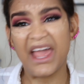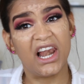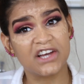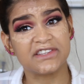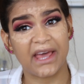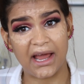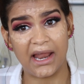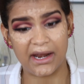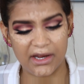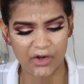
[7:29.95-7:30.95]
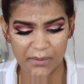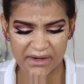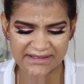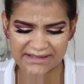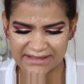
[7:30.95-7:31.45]
It looks like a lot, but
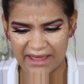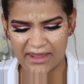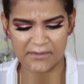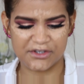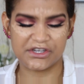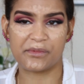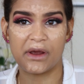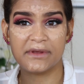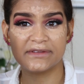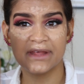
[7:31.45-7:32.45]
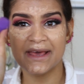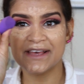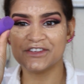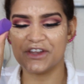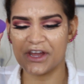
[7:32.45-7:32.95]
it's not that much, I promise.
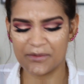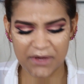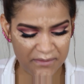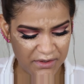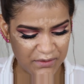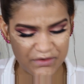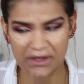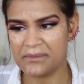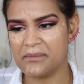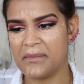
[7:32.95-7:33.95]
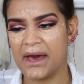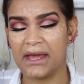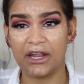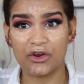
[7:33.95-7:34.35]
So now I'm going to be using my